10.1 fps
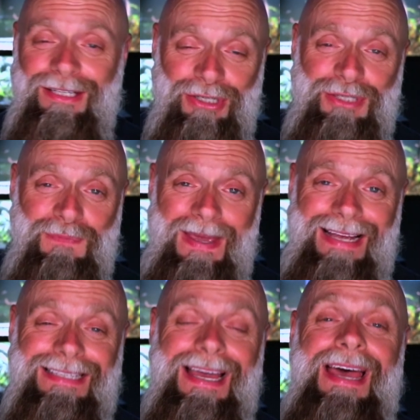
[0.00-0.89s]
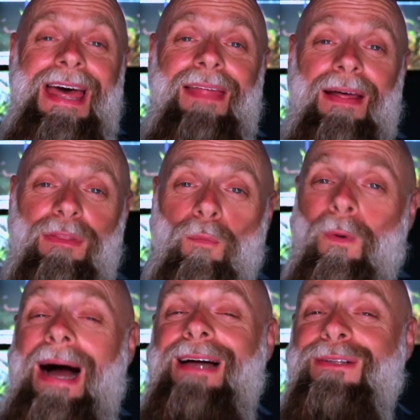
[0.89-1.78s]
It just means that the
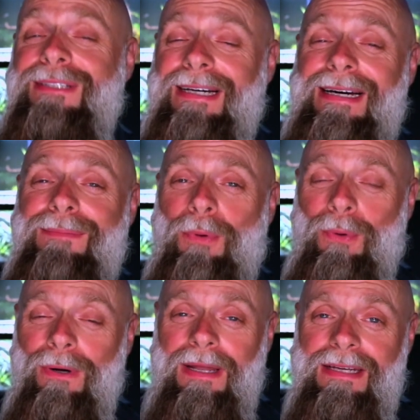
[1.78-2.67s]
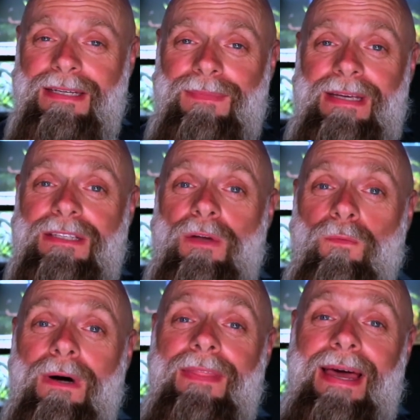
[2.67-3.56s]
wild type organism is the
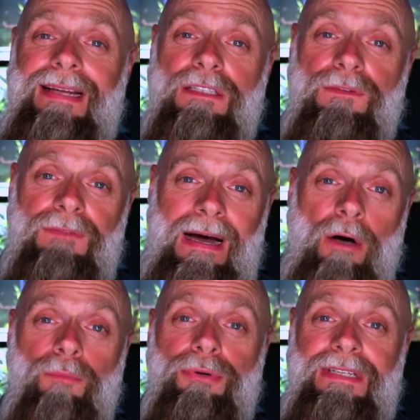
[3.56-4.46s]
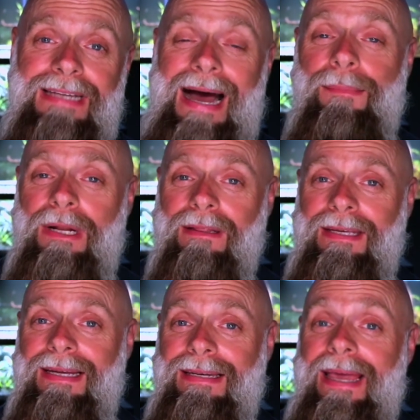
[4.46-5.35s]
one that is found
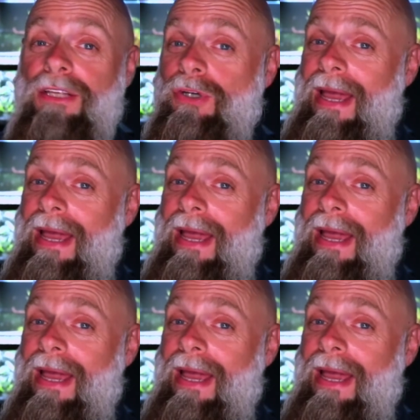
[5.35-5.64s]
predominantly in nature,